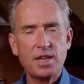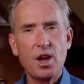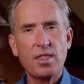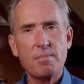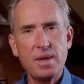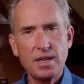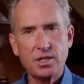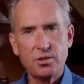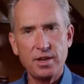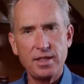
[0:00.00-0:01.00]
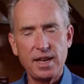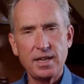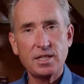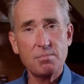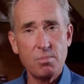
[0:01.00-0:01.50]
on the ministry that
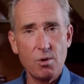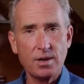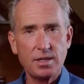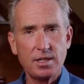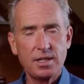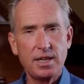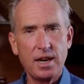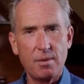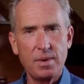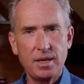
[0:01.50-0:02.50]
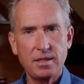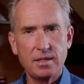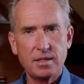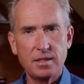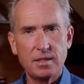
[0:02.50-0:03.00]
is important in our
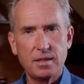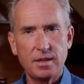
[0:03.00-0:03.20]
midst.